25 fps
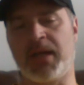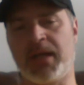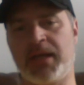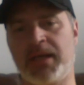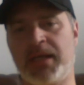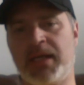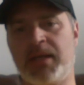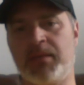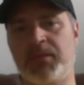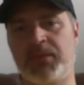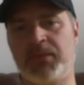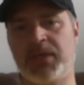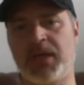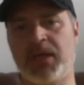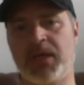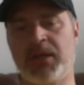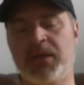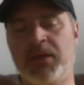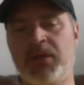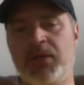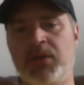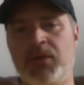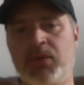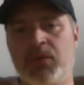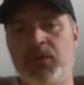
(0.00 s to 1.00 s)
i keep
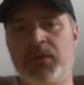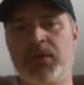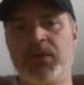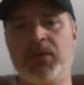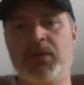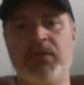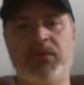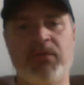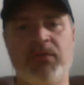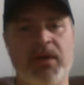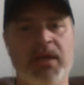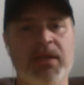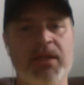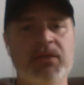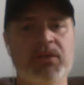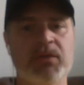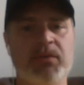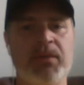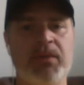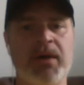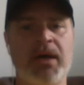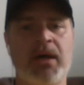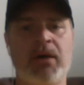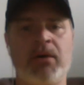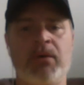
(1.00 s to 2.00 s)
telling you and your friends
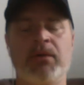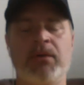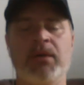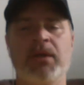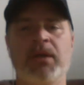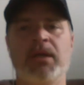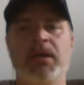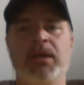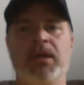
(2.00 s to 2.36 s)
about